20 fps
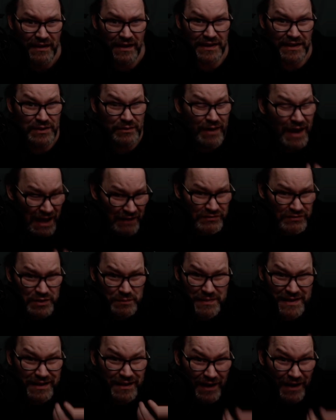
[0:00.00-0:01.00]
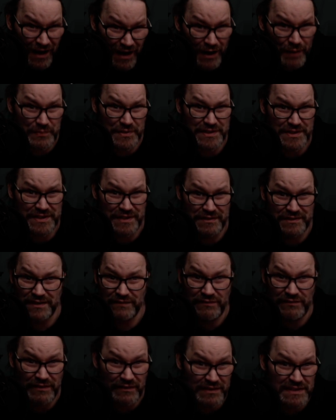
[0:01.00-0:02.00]
And you have to be competent
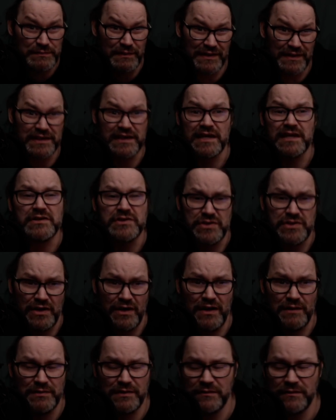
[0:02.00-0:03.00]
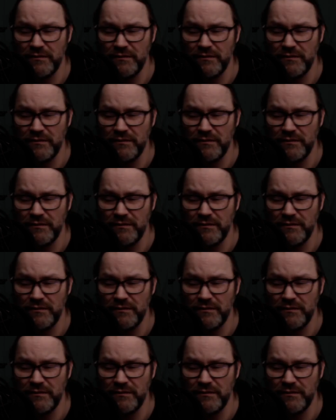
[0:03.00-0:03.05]
if you expect to get a job.